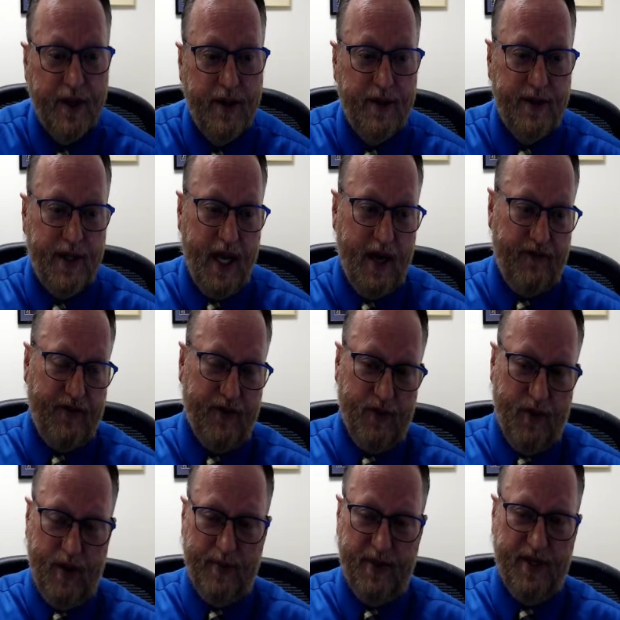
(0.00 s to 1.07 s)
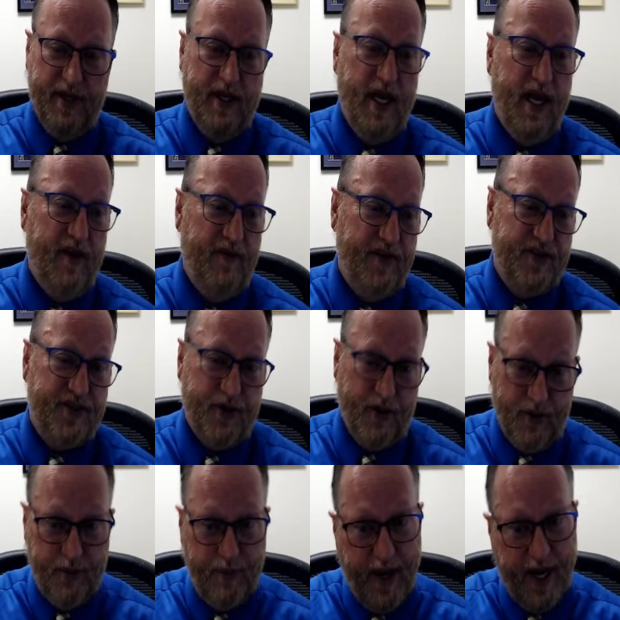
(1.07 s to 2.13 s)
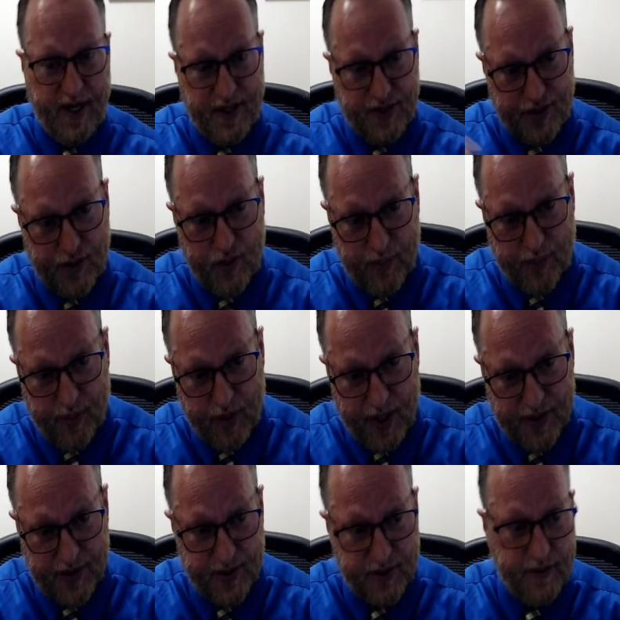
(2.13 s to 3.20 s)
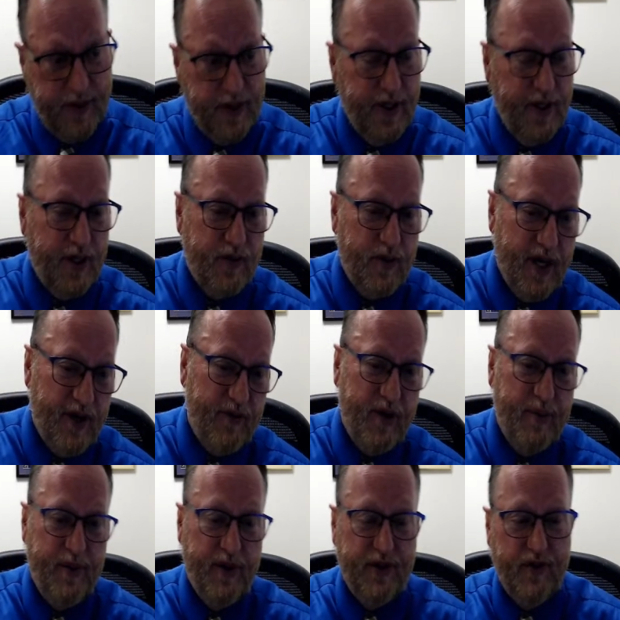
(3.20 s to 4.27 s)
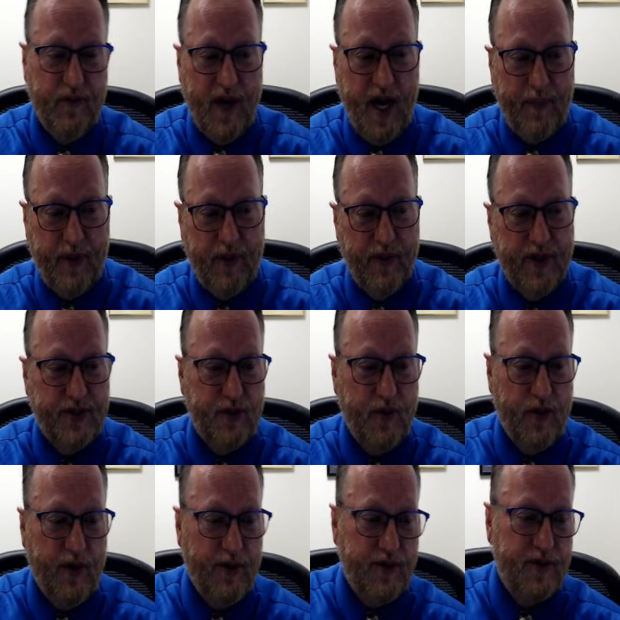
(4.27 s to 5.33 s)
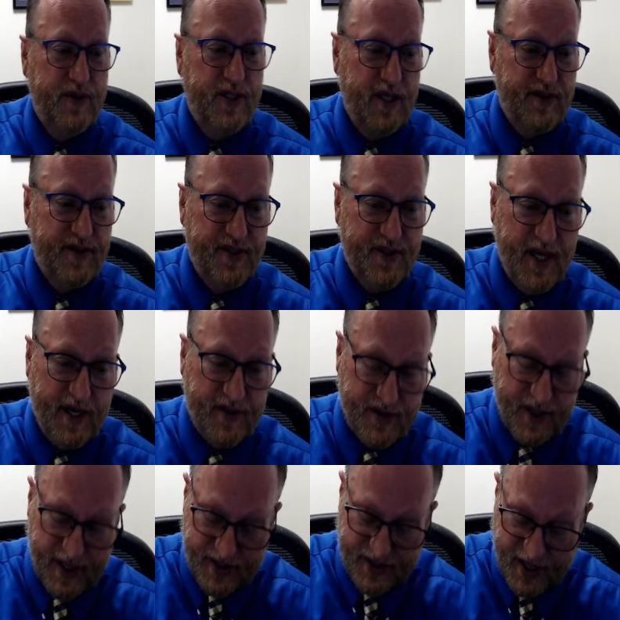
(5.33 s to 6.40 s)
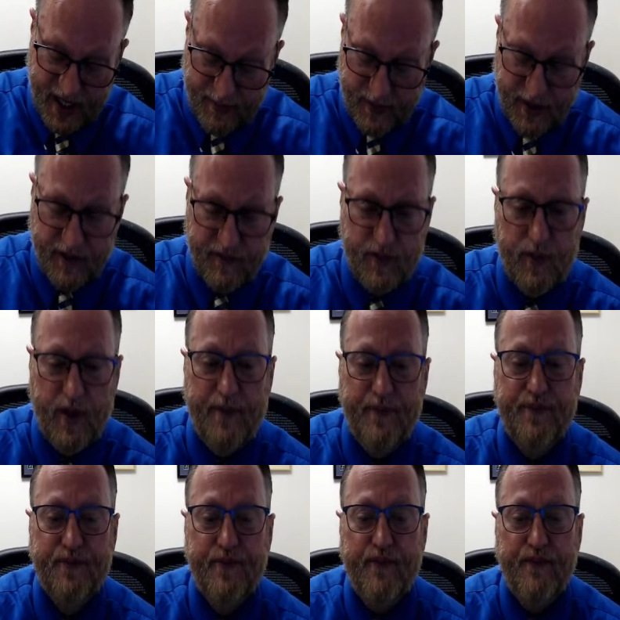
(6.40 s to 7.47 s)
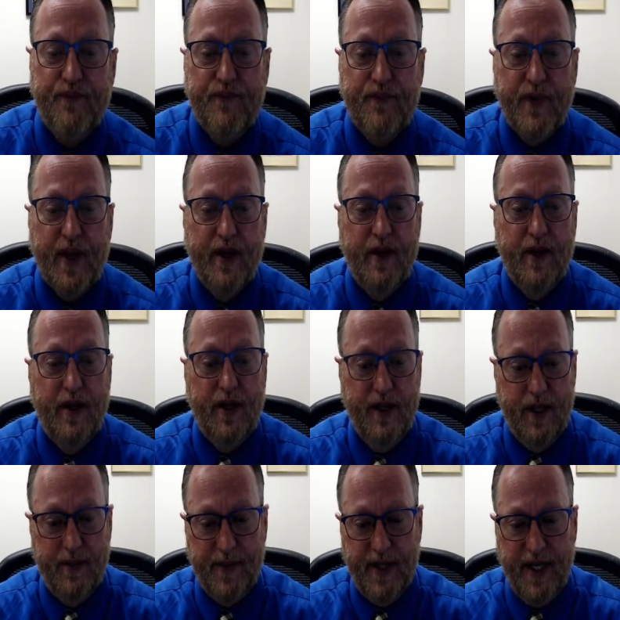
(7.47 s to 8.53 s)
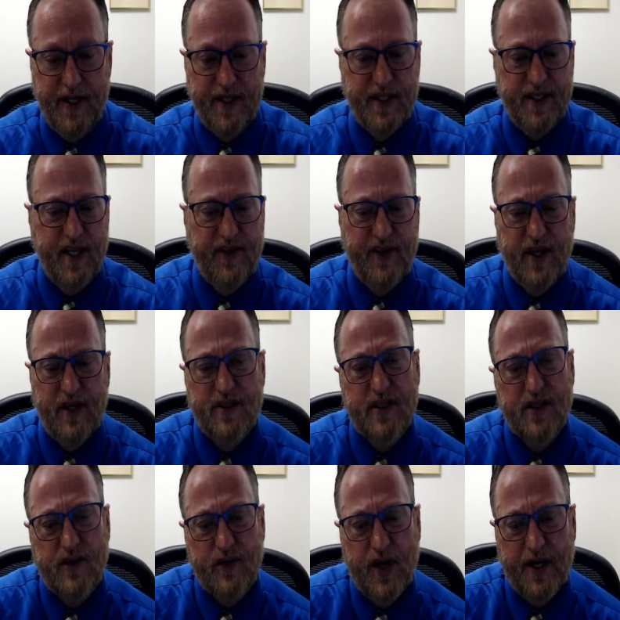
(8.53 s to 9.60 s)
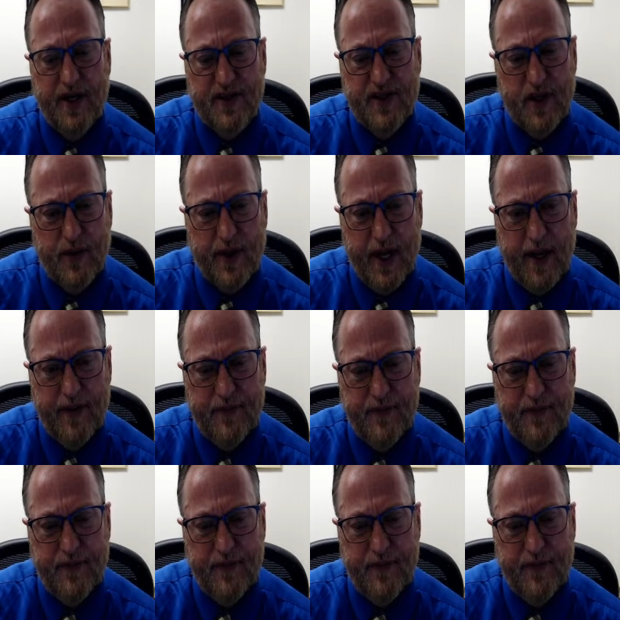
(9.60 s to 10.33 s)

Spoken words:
Now, if you want me to have the starter package corporation, credit rebuilding, rapid rescore, articles, also tax ID, set up in level 1. And I'm going to hand you $10,000 in credit. Is that okay?